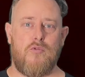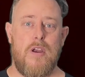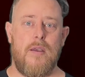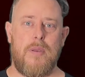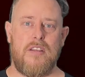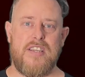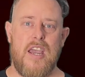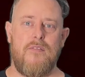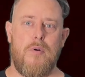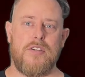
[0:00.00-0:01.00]
his
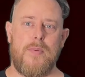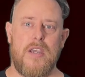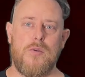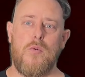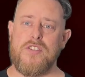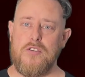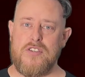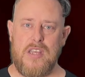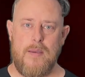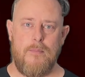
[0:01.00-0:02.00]
rehabilitative prospects were
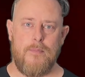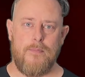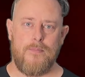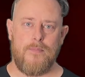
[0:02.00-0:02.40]
too slim.